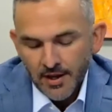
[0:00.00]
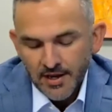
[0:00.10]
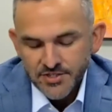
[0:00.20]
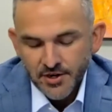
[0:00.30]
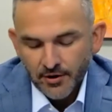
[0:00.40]

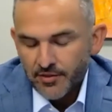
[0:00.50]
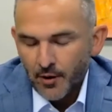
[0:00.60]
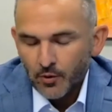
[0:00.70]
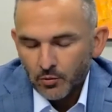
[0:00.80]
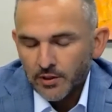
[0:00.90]
is an area that
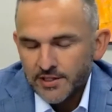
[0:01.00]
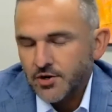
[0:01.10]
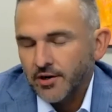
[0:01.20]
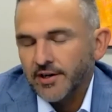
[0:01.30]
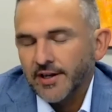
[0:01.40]
we're really
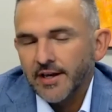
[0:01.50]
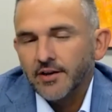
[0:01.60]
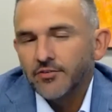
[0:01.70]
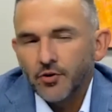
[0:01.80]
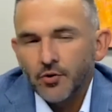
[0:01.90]
starting to get
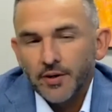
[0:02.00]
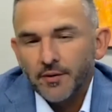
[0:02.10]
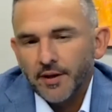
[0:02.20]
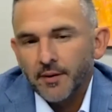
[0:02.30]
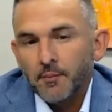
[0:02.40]
into
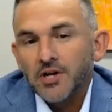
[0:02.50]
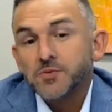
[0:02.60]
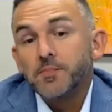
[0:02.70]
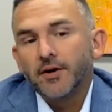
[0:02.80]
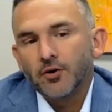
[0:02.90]
in a much
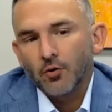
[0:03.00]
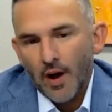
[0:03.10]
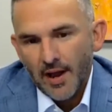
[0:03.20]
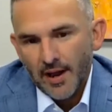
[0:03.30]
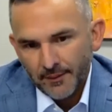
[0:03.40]
bigger
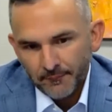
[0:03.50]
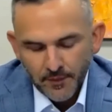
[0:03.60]
way.